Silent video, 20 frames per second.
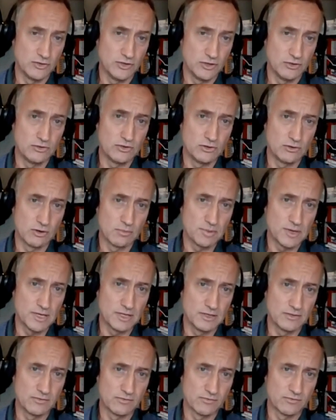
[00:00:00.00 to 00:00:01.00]
new
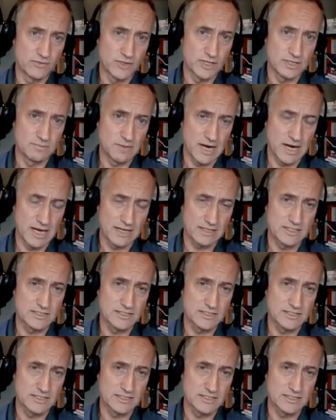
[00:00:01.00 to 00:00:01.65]
European Freedom Act.